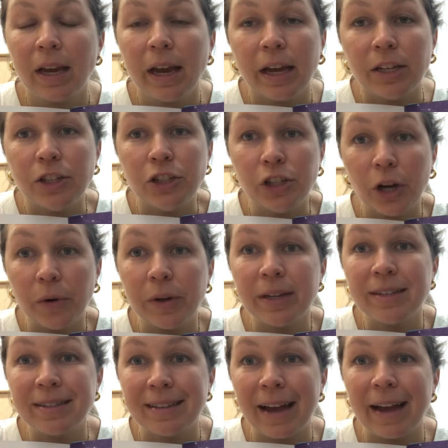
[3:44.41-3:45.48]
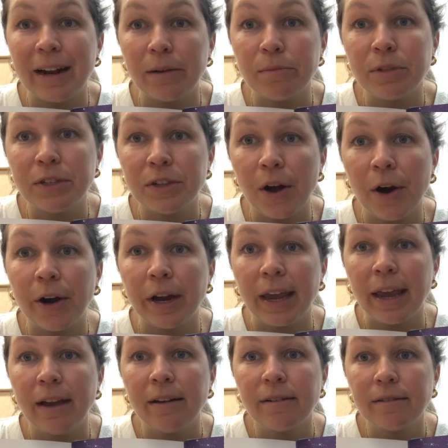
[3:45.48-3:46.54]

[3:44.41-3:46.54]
And Jonah said, "I'm sorry."